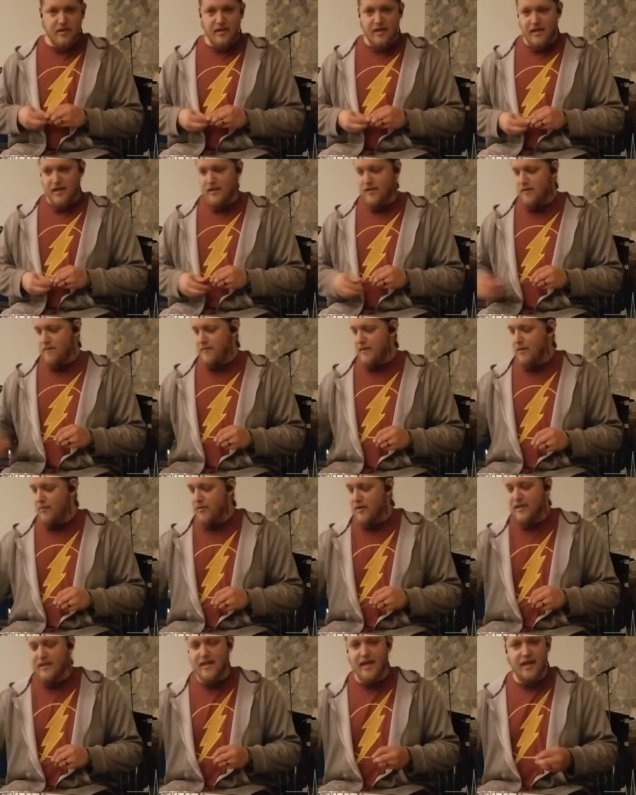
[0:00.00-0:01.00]
is to be able
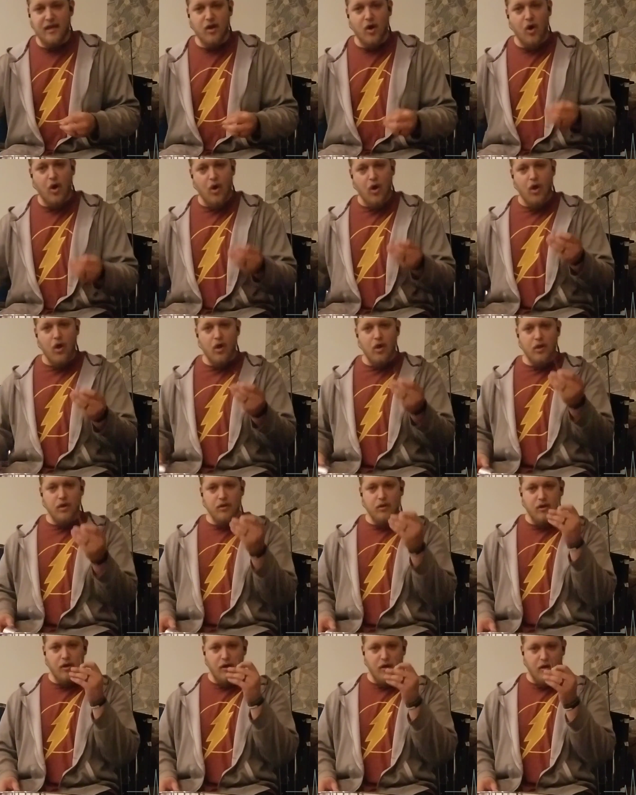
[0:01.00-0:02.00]
to take
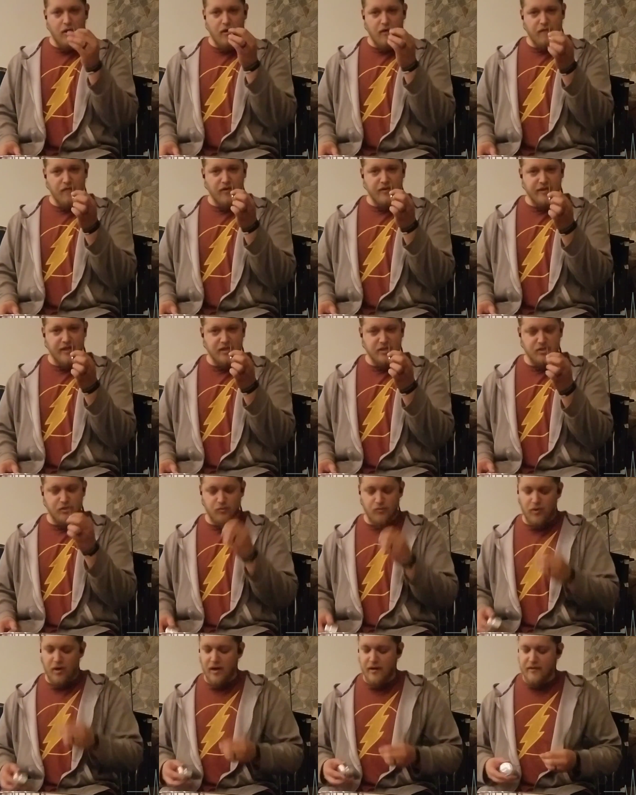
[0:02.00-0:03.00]
all of our
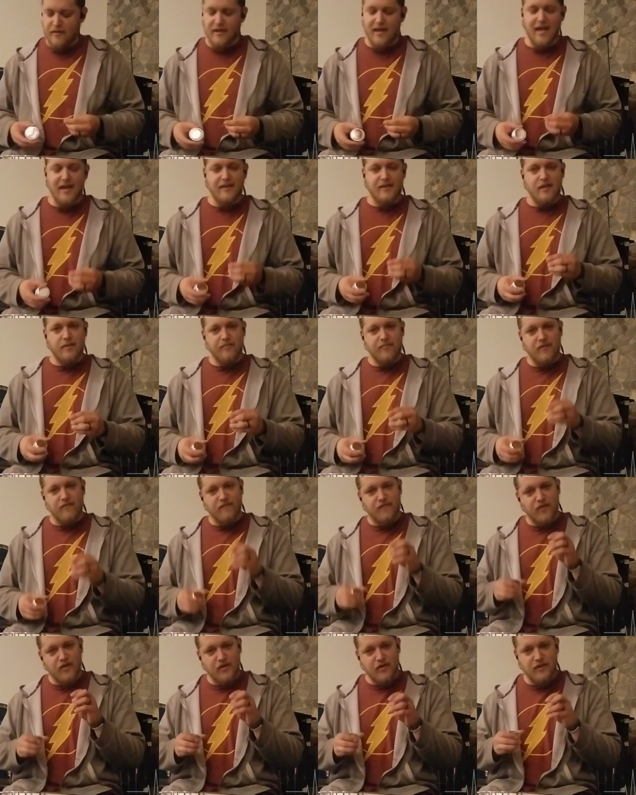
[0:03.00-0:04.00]
tension rods and dip them
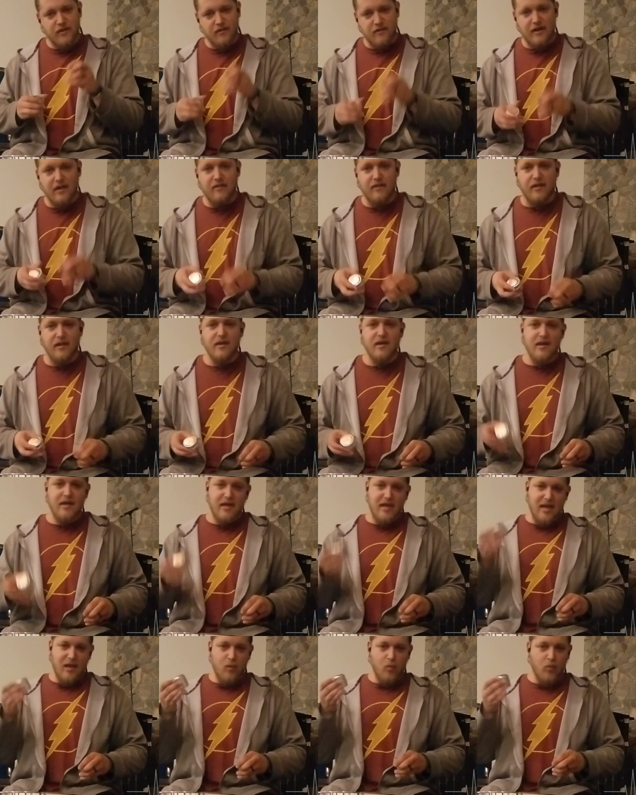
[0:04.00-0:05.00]
very slightly
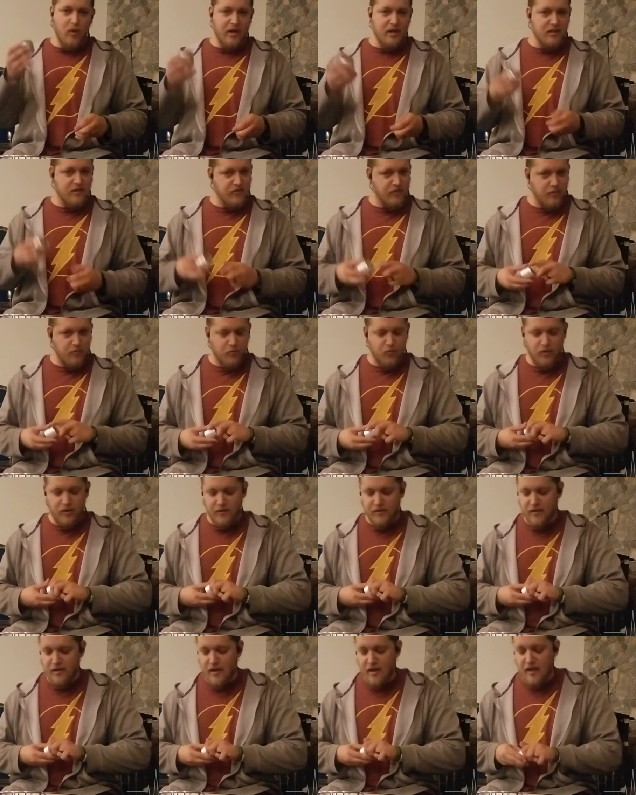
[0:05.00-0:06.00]
in white lithium
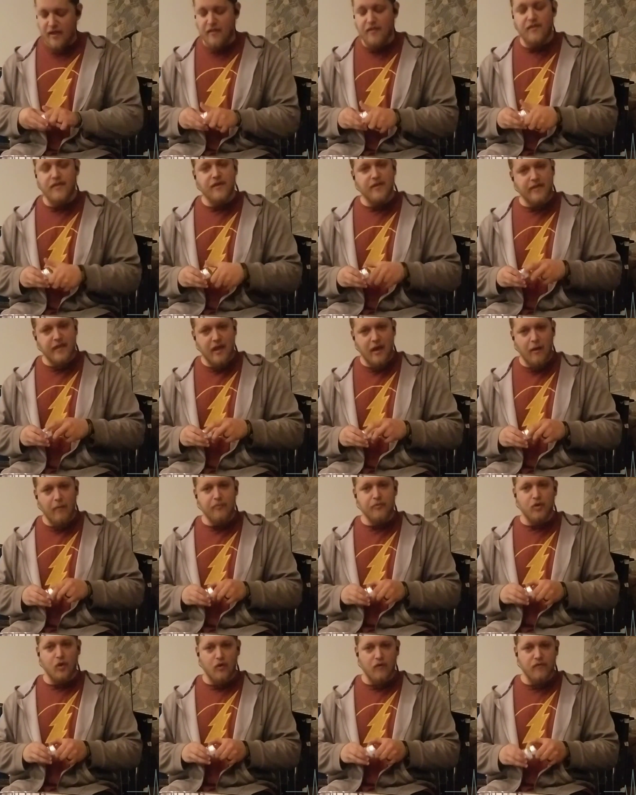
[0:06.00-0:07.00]
grease. This
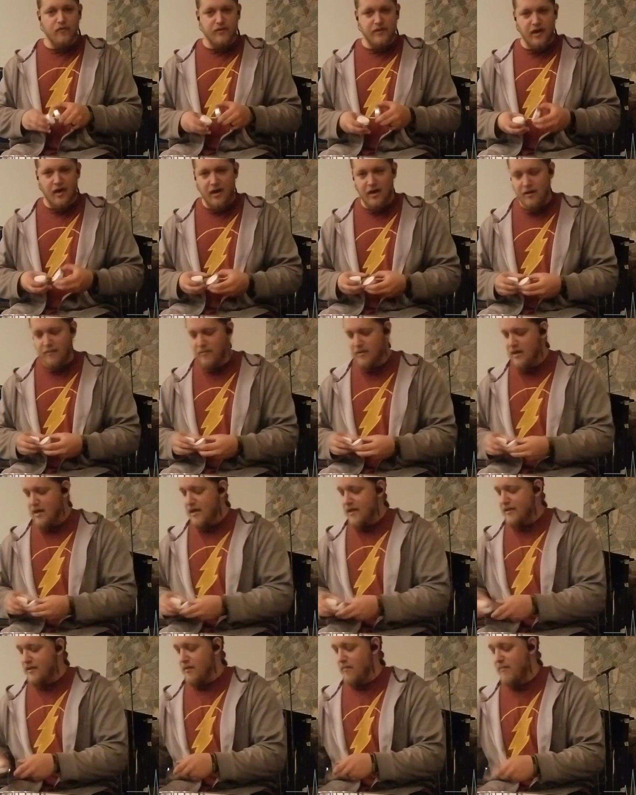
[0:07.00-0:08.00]
helps over time
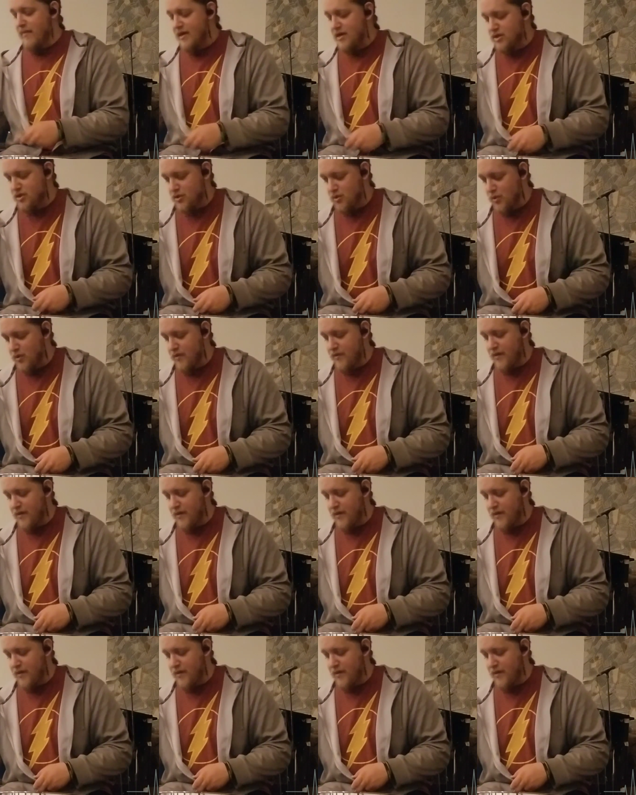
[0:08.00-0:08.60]
to make sure